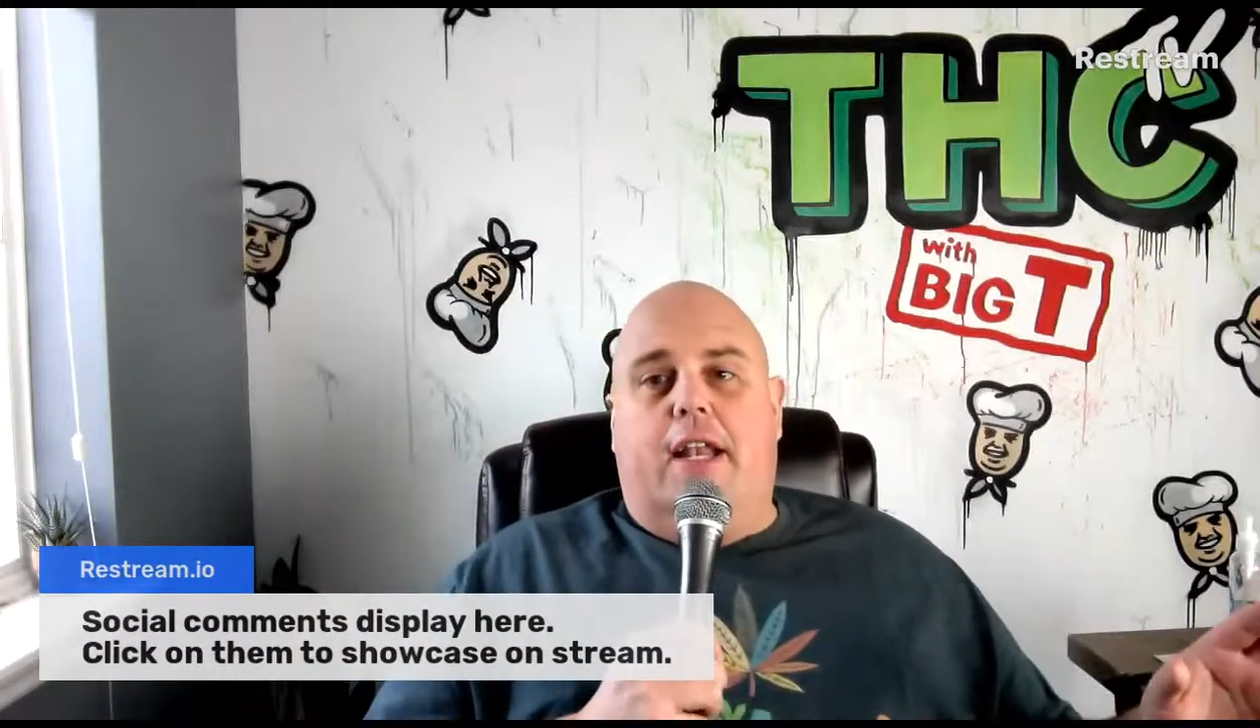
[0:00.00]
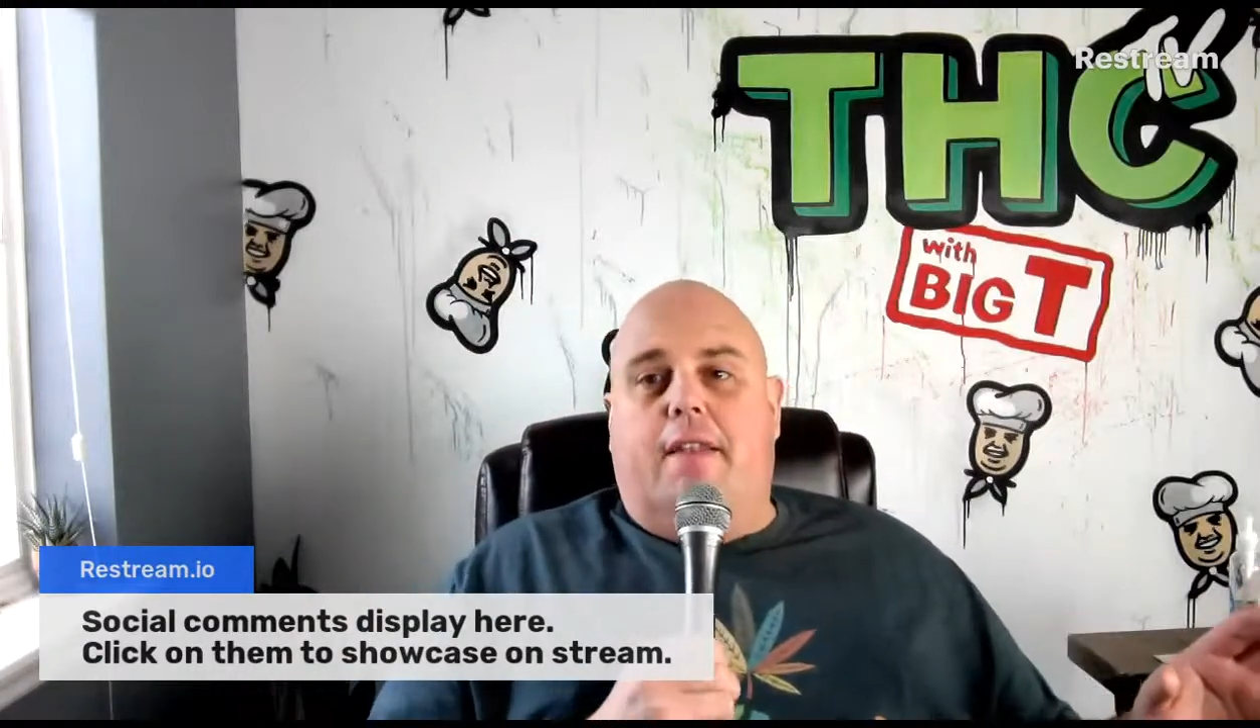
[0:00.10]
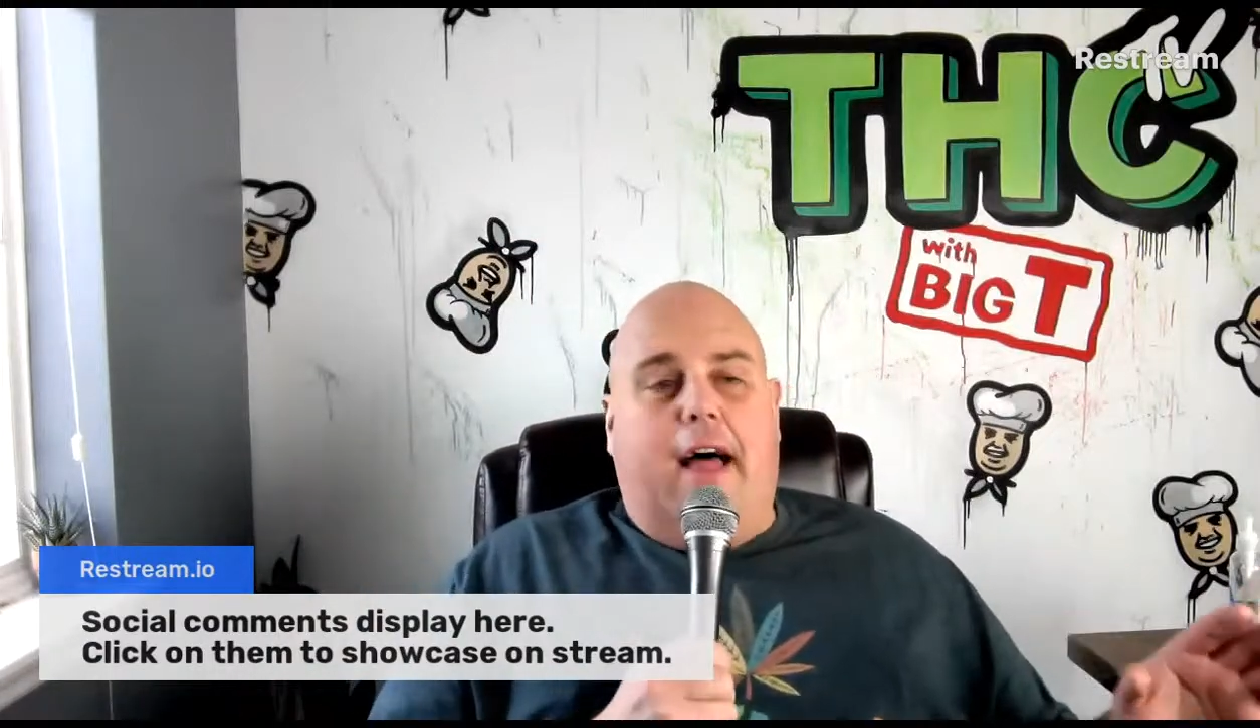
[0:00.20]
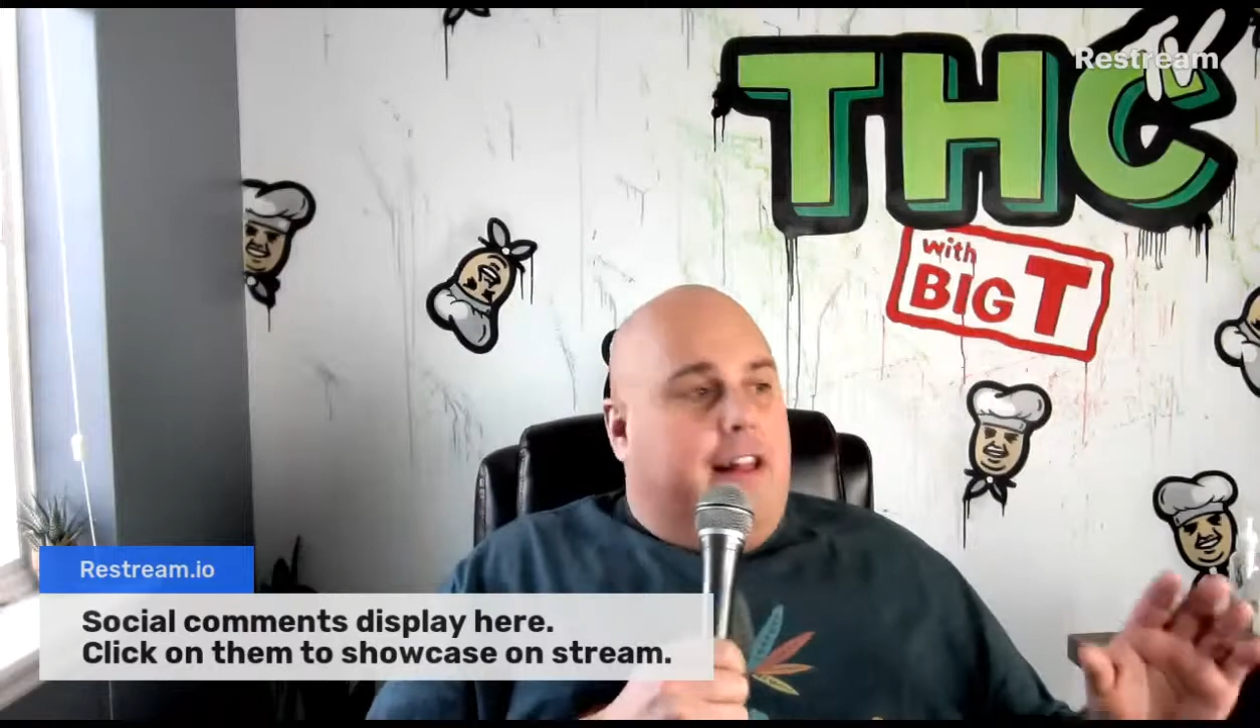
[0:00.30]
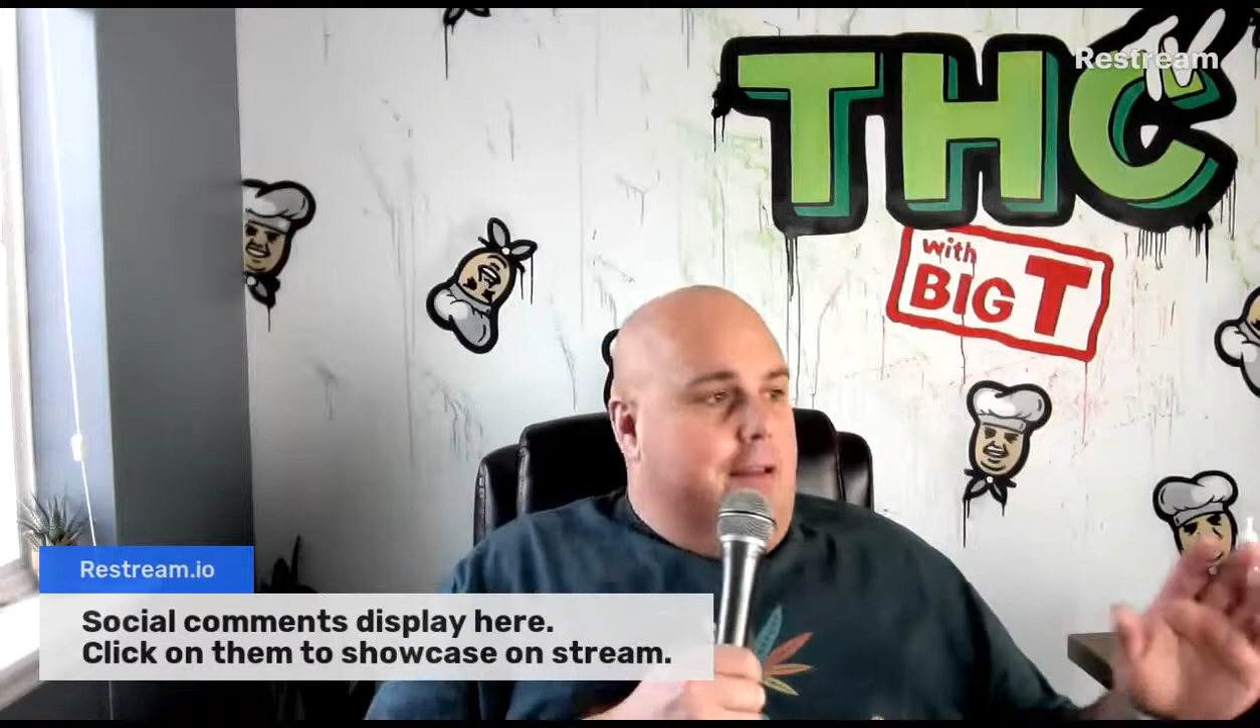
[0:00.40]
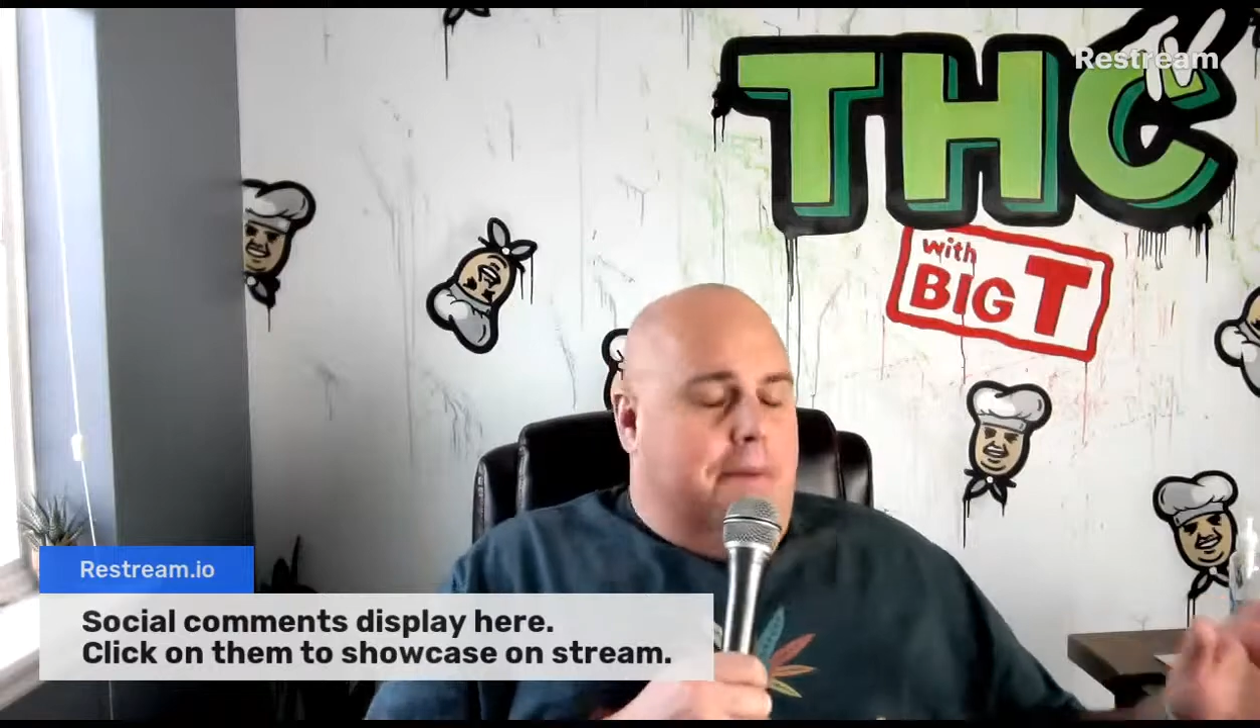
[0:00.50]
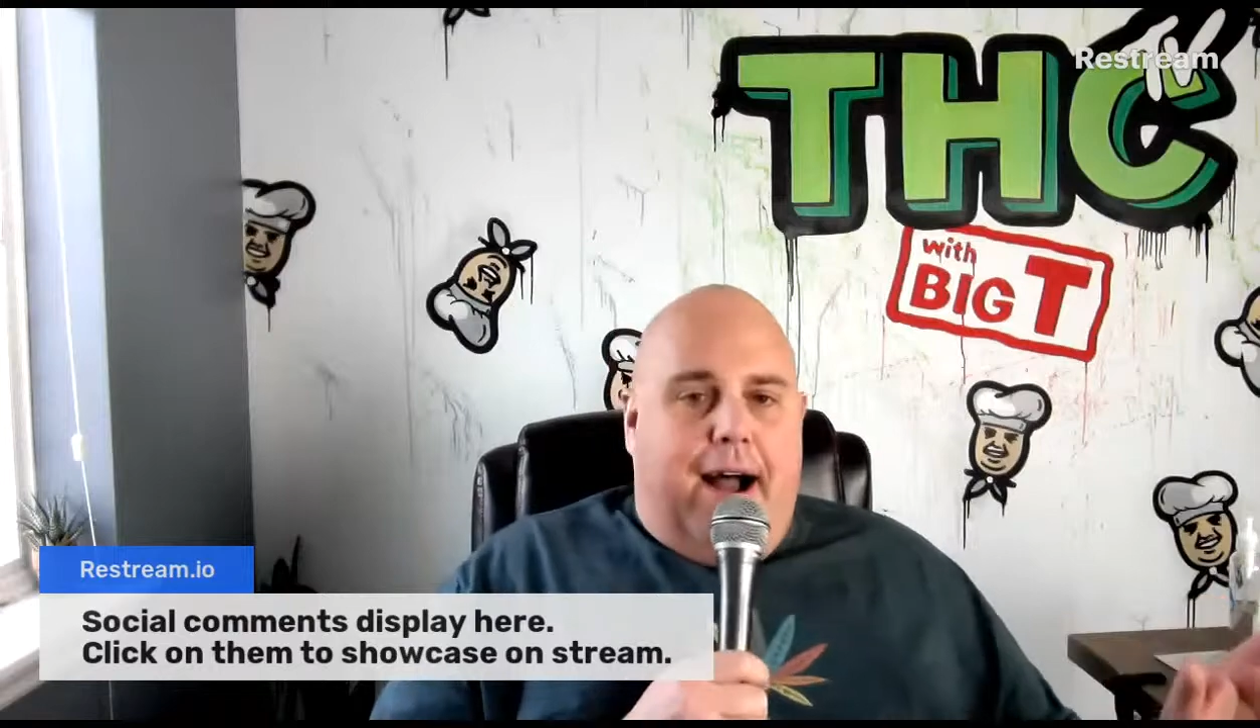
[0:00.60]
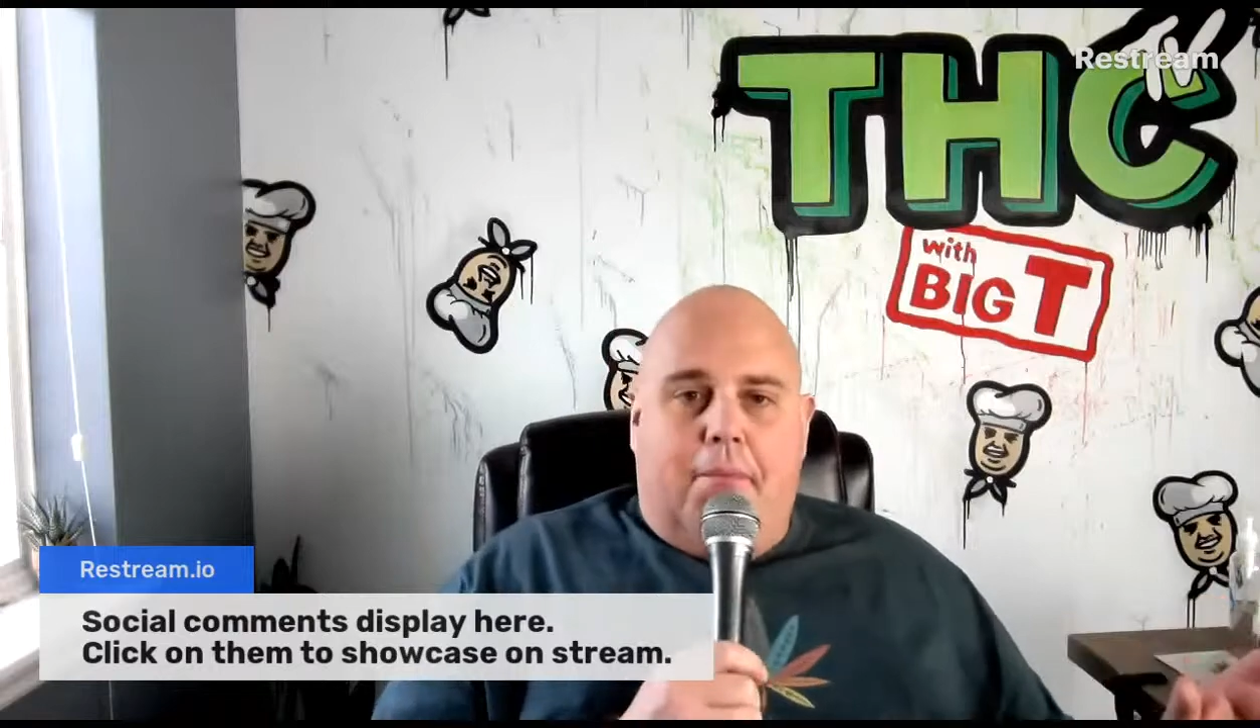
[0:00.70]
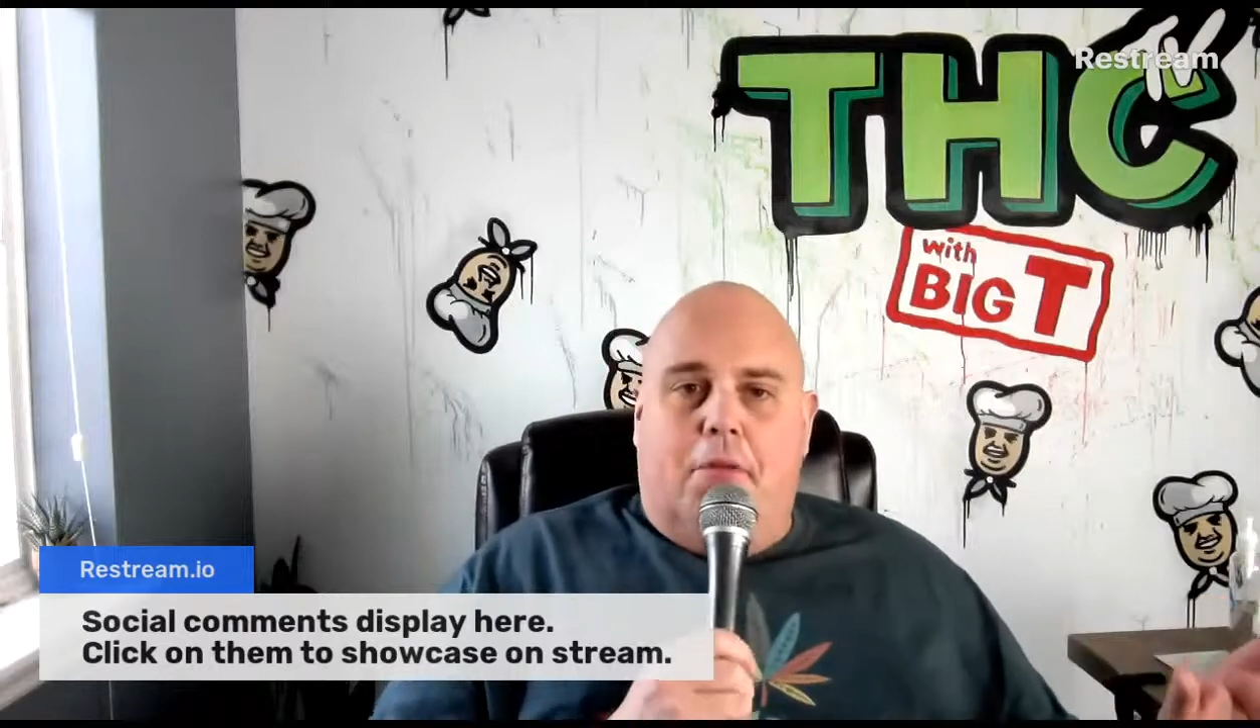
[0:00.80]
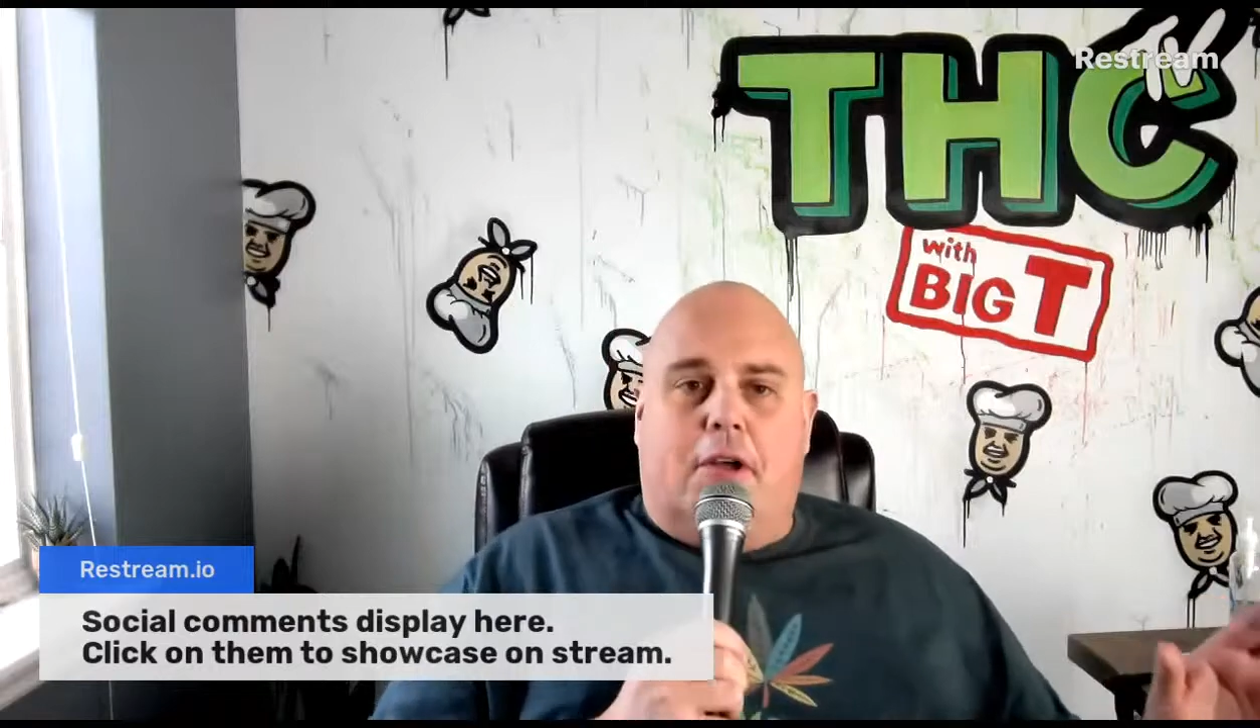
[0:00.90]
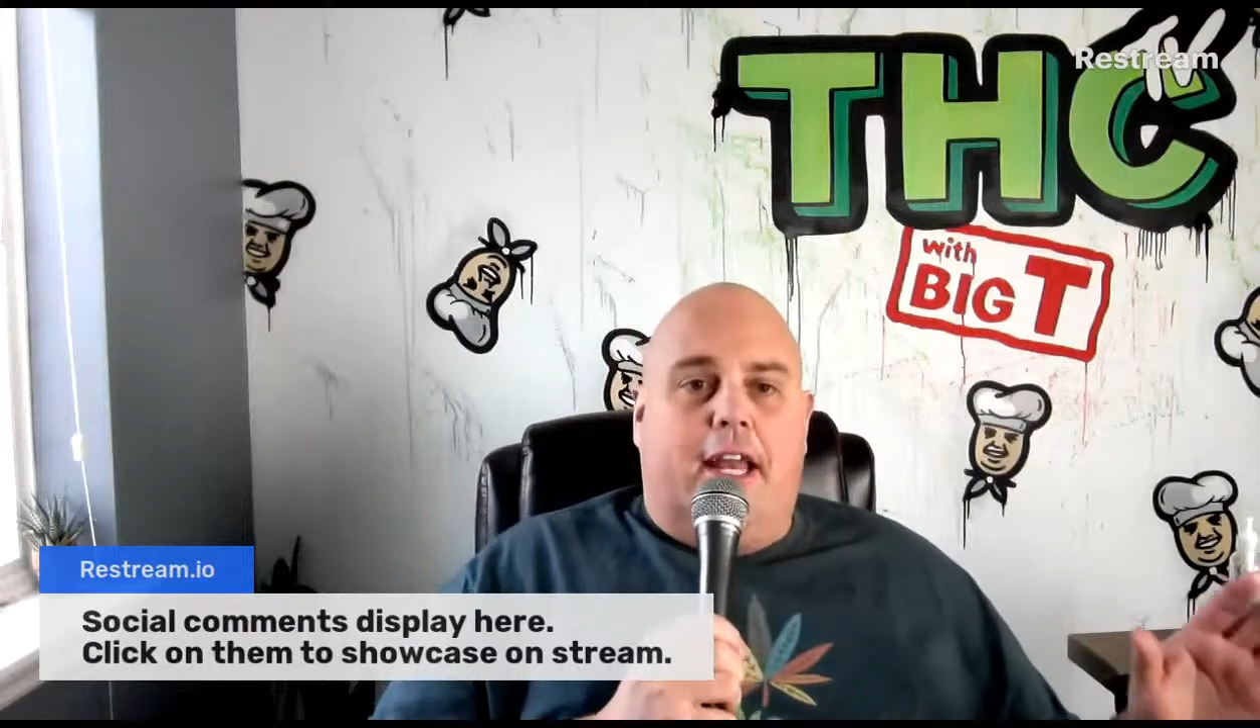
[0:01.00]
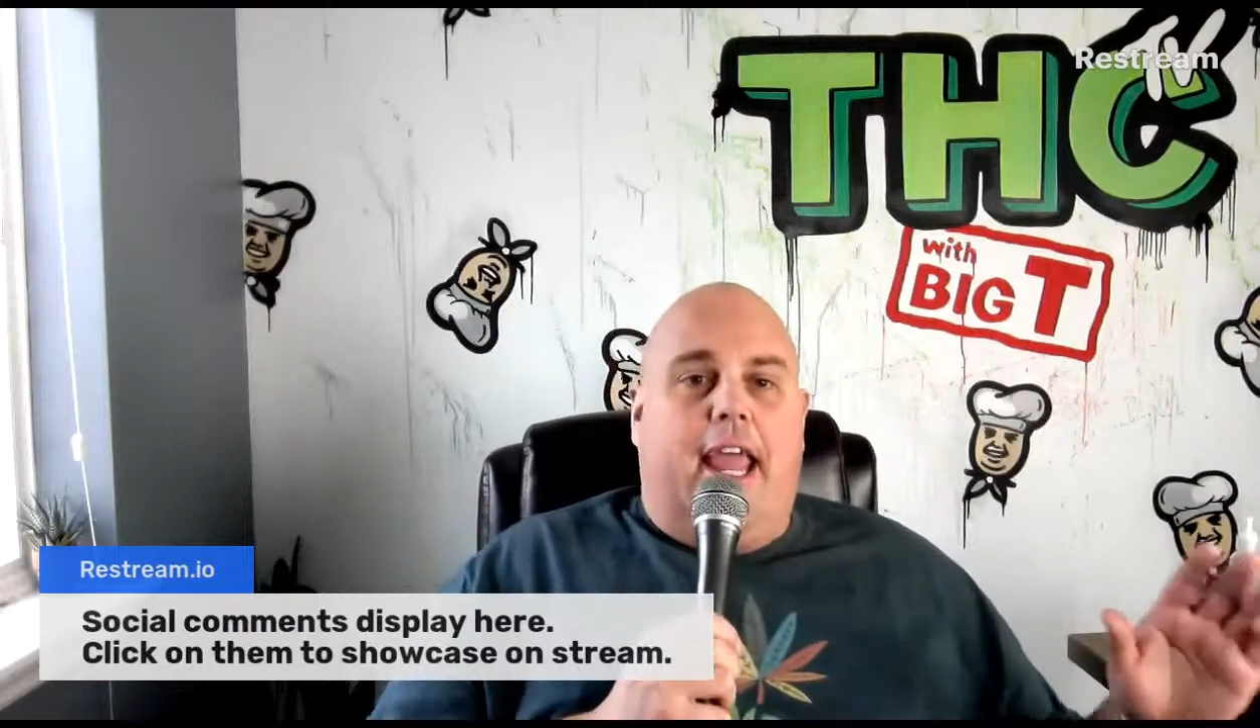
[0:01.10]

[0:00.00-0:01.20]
lollipop looking